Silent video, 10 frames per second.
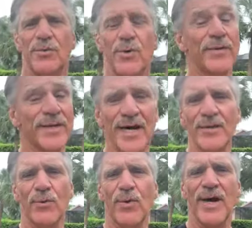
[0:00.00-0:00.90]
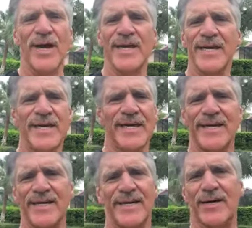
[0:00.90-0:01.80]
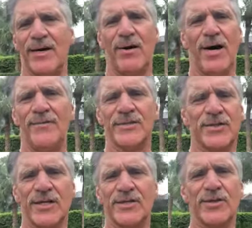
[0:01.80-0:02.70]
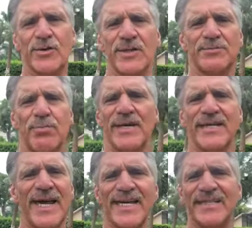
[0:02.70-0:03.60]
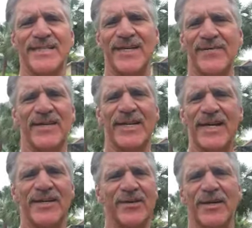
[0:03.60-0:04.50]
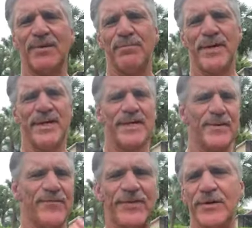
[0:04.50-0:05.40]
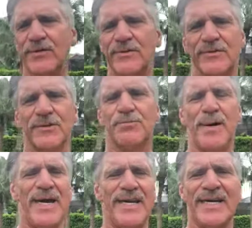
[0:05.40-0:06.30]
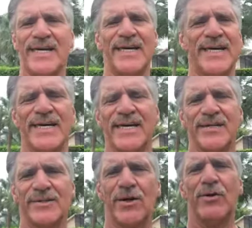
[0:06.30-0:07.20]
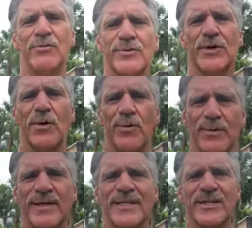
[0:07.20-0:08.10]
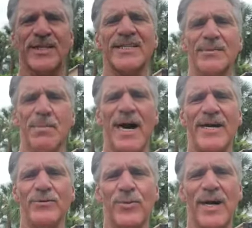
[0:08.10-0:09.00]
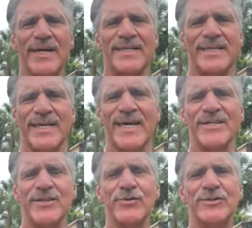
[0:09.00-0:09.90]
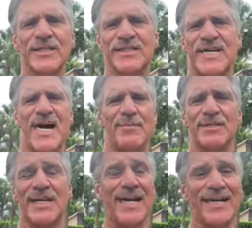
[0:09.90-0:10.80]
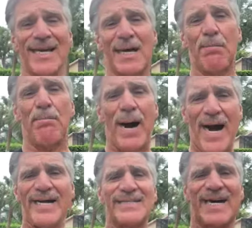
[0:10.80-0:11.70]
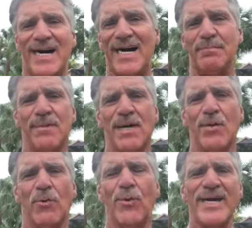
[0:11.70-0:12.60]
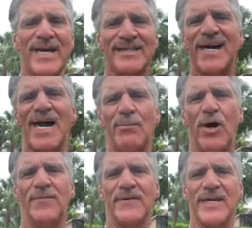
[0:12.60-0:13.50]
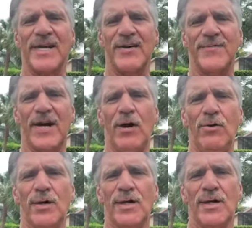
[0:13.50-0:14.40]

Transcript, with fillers: Where the other way, you know, all it's going to do is bring negativity, you're going to be confused, there's panic. So, so get, get the mind right and use this time. It's kind of like a buy time. When we had time off in the N F L,